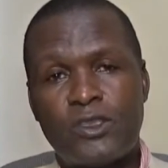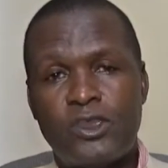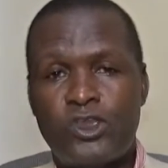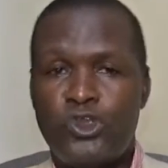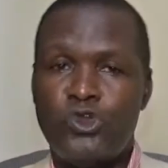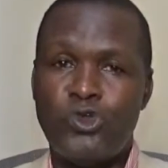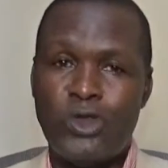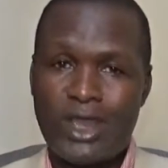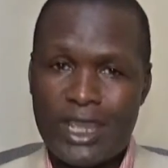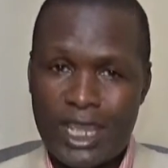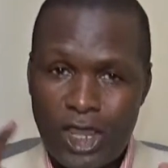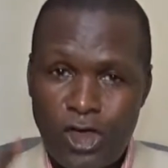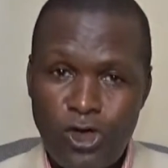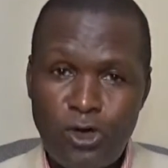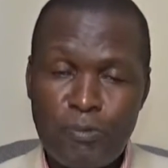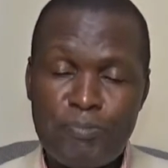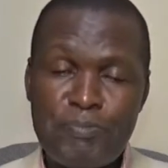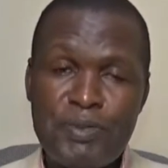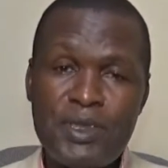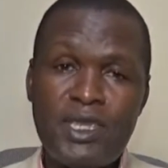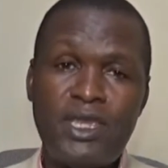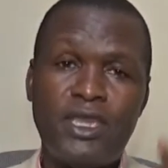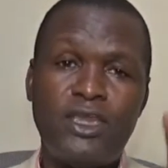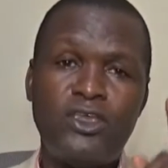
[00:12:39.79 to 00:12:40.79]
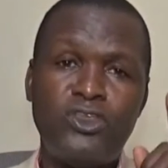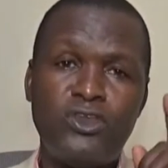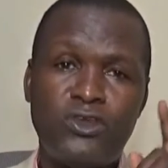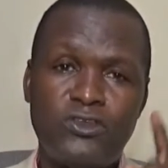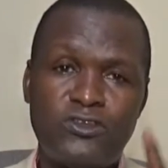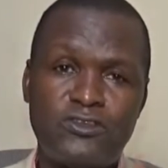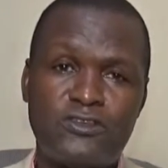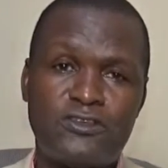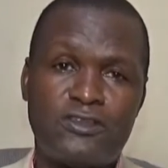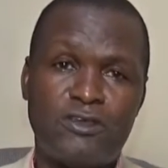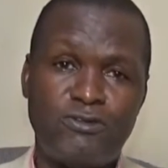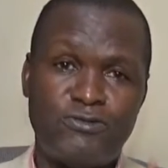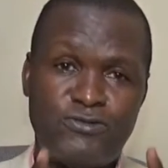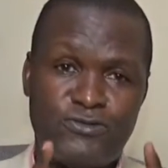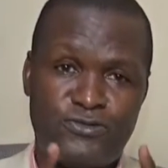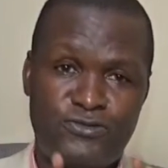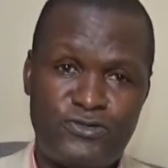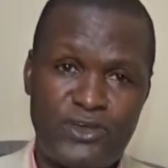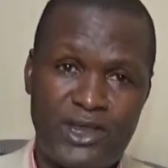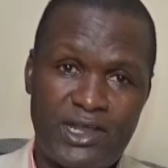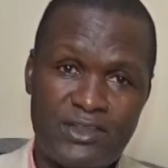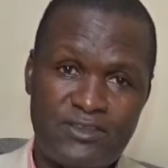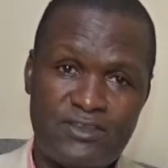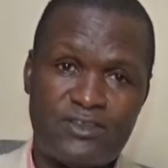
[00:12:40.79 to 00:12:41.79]
you are helping yourself
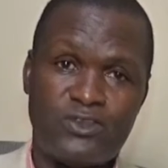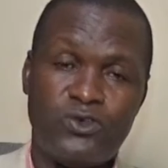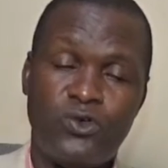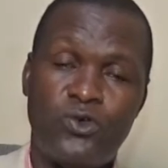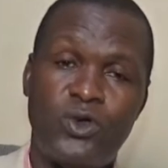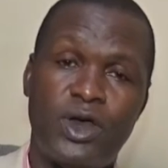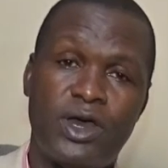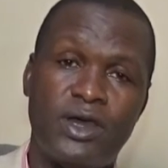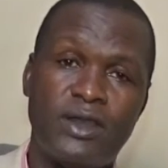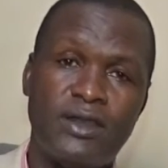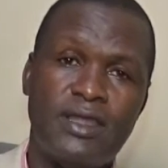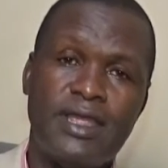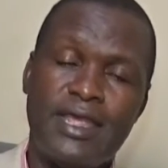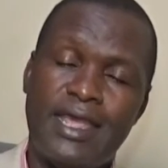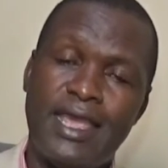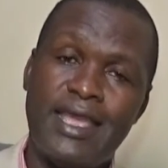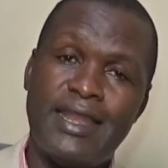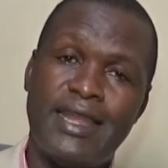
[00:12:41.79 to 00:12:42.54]
first, one.